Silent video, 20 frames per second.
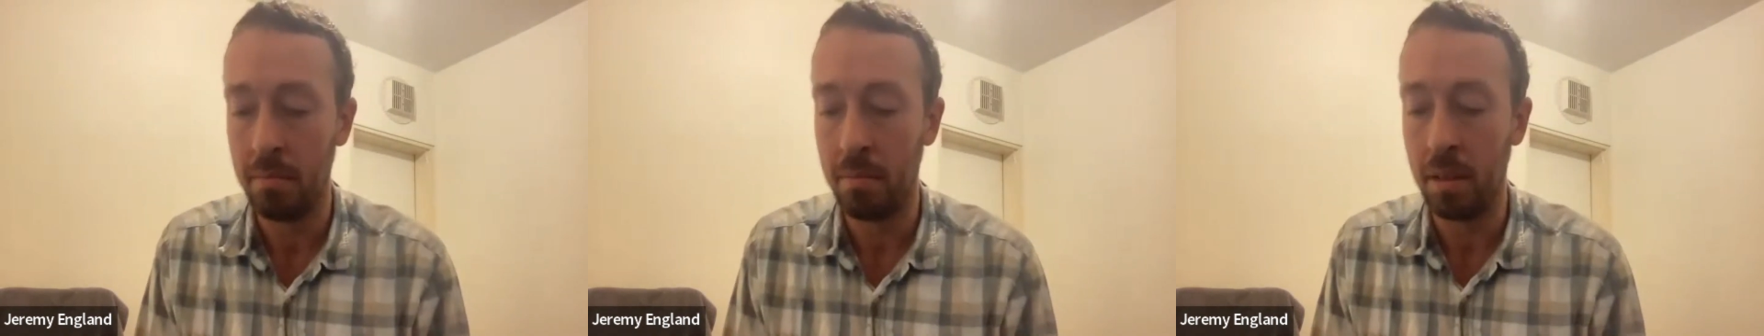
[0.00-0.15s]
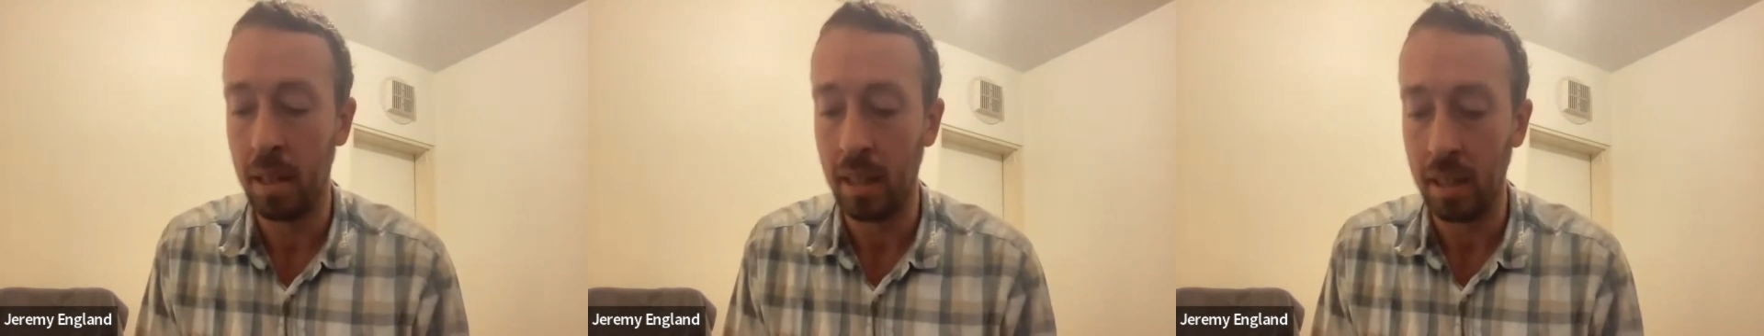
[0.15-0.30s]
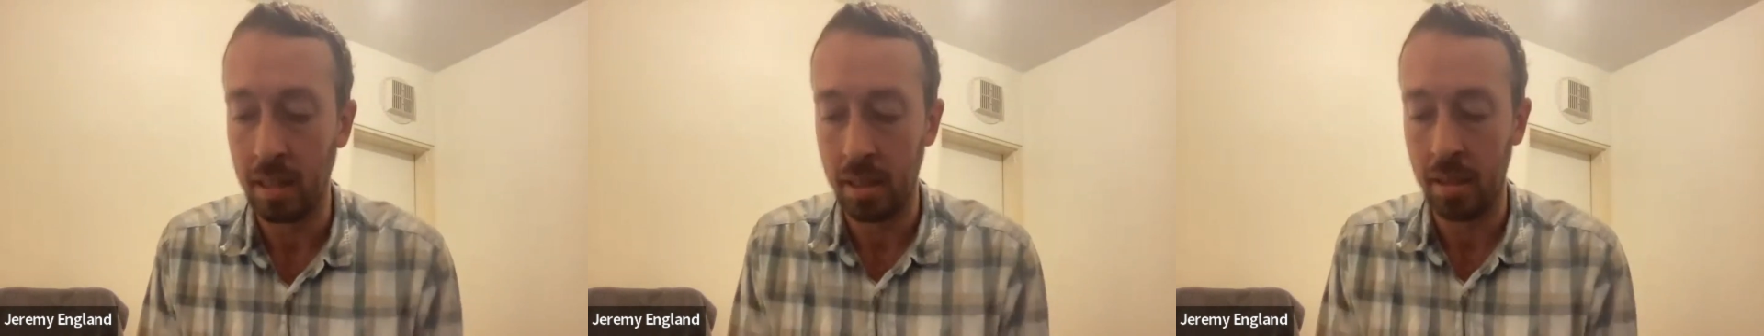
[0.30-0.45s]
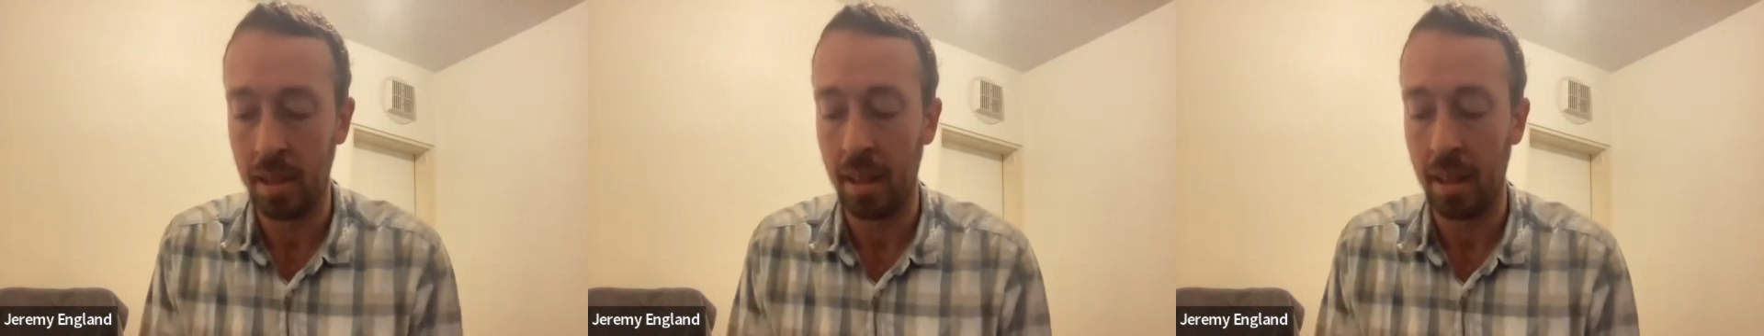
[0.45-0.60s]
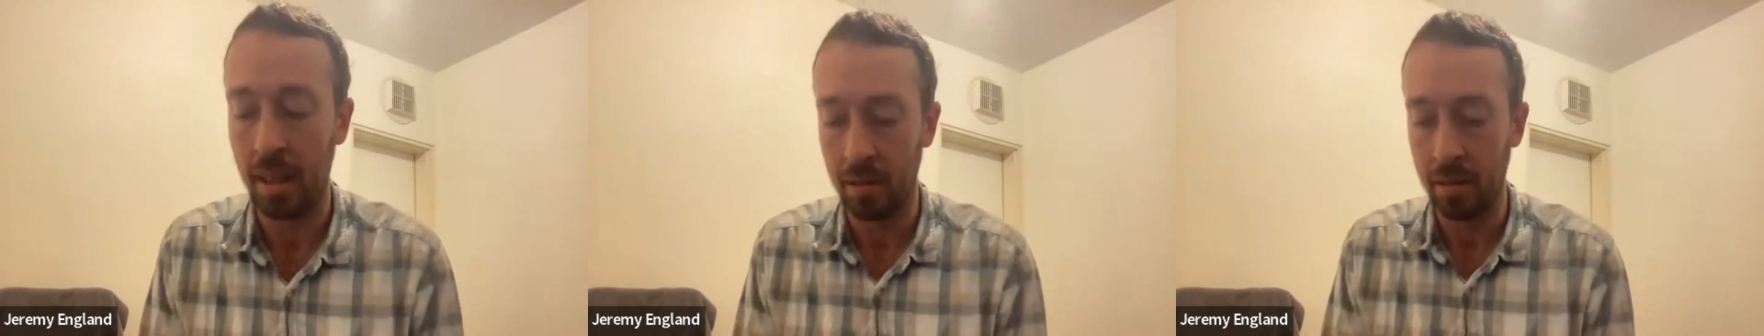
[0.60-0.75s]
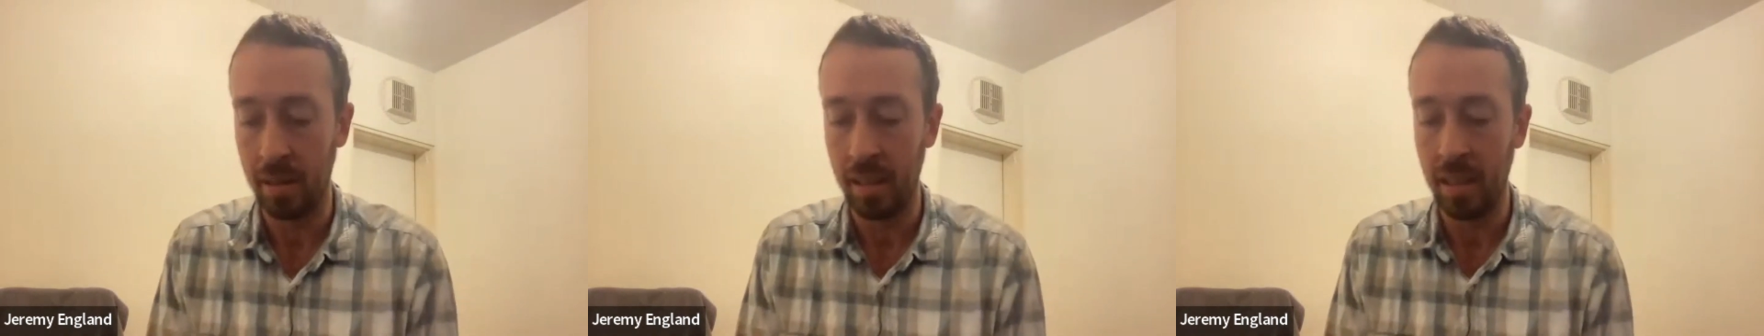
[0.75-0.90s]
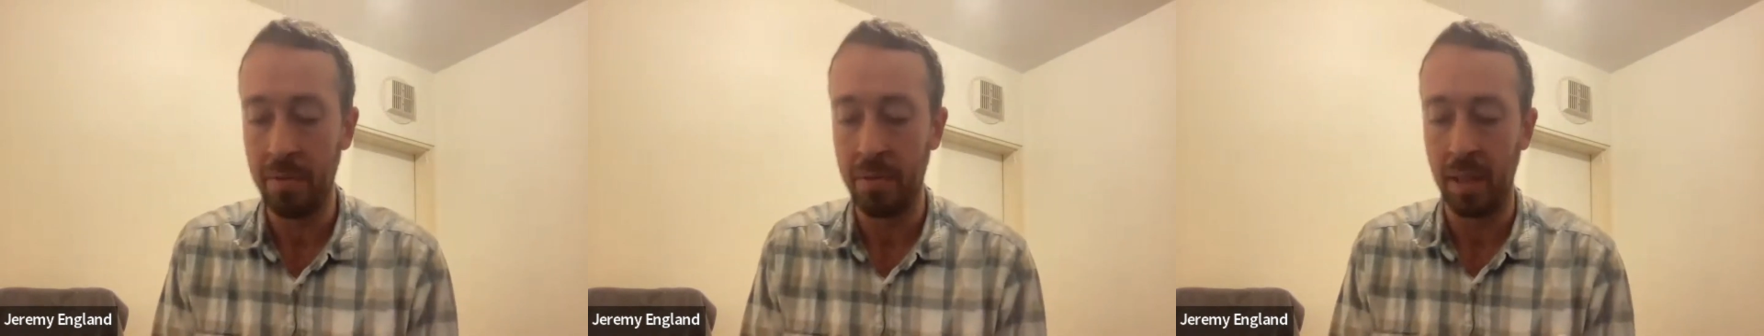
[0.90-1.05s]
Bnei
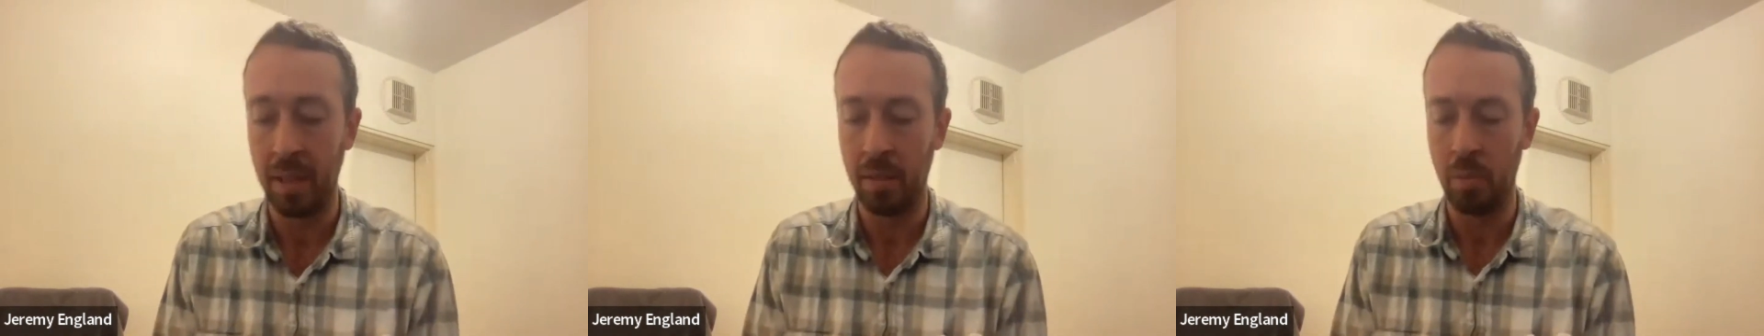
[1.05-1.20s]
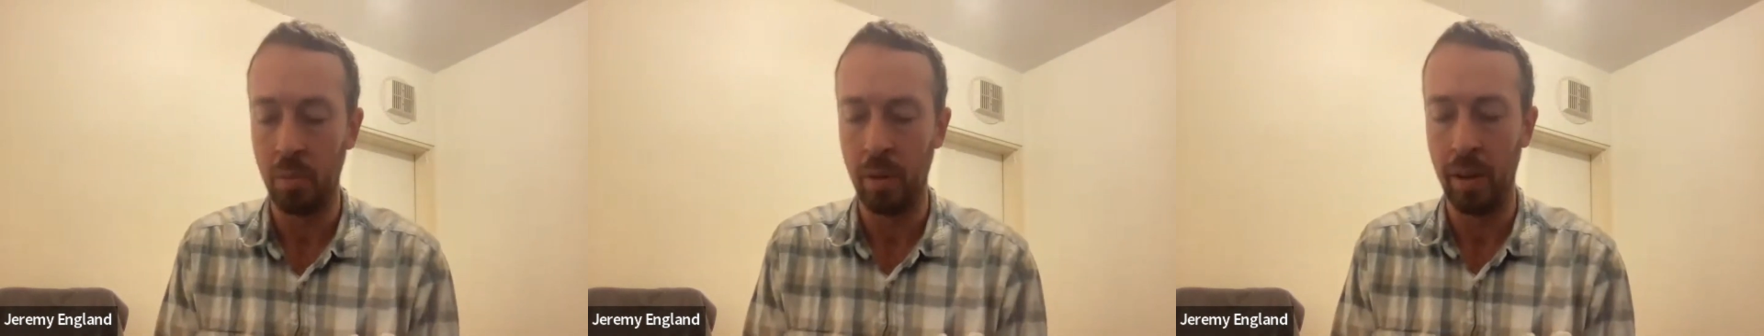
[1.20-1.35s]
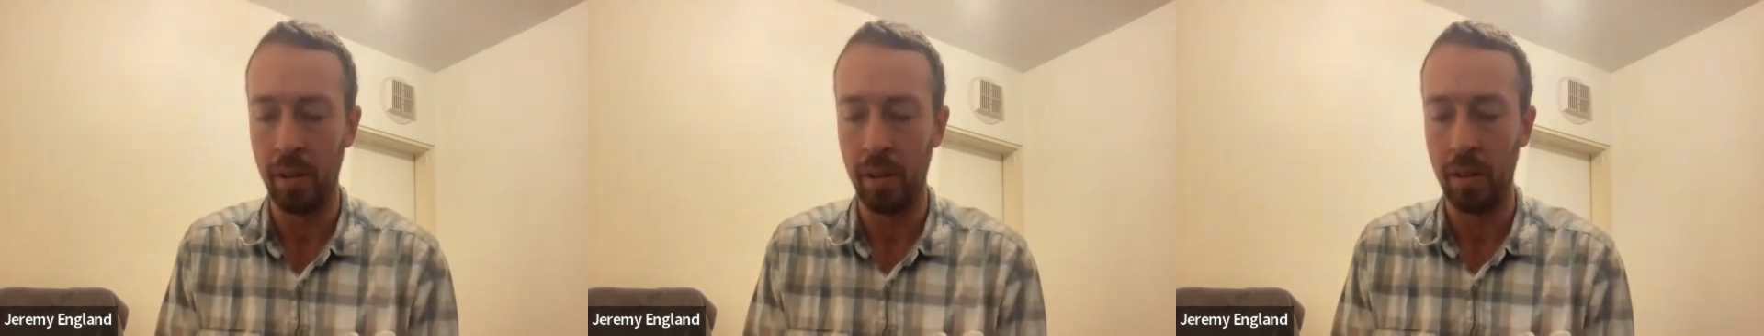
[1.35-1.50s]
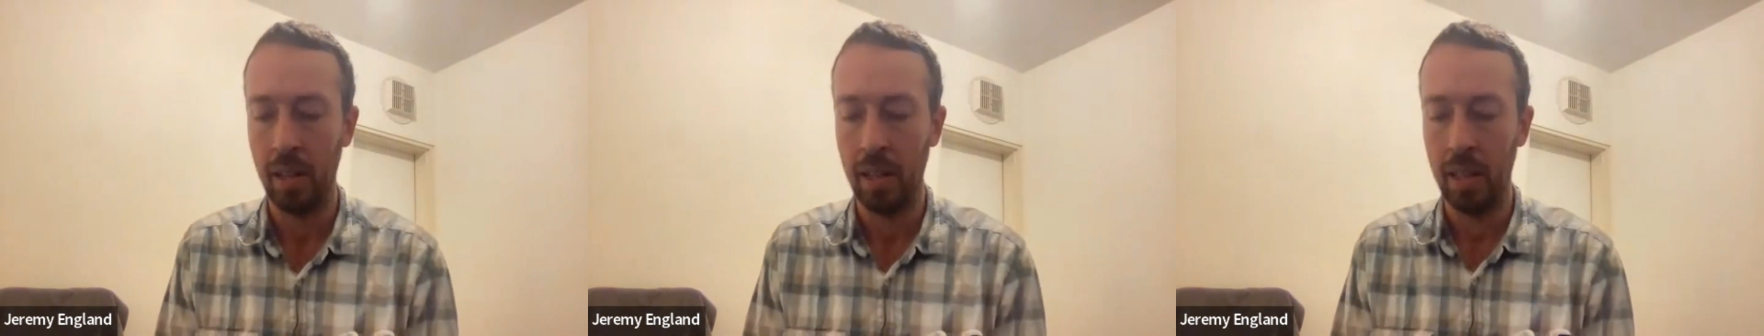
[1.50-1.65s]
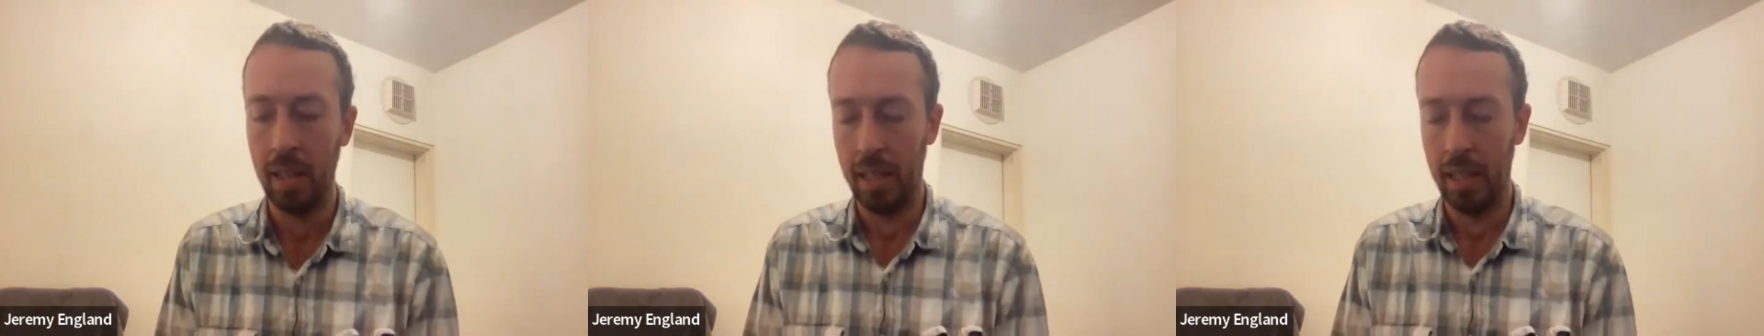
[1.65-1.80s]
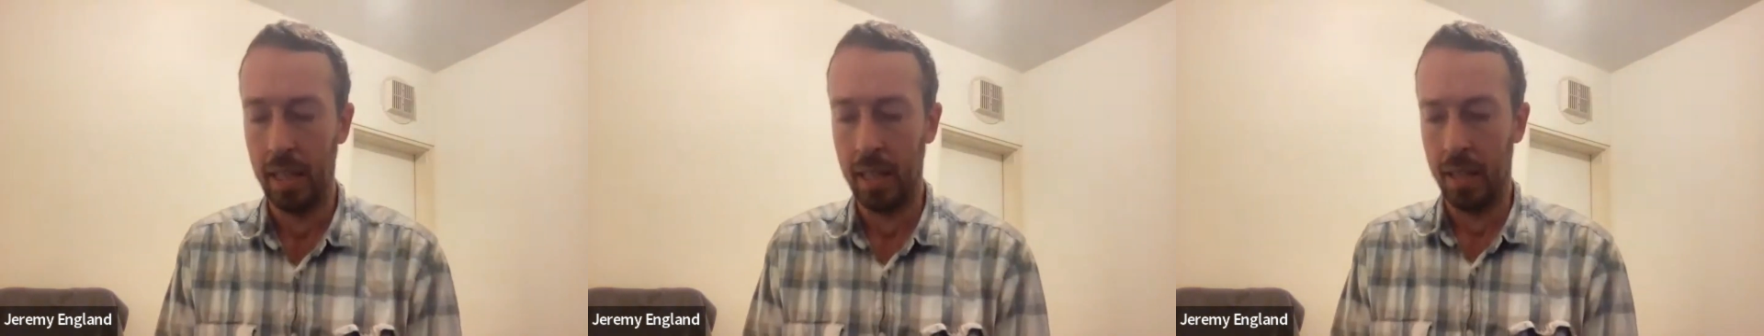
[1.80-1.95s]
Yisrael are leaving, where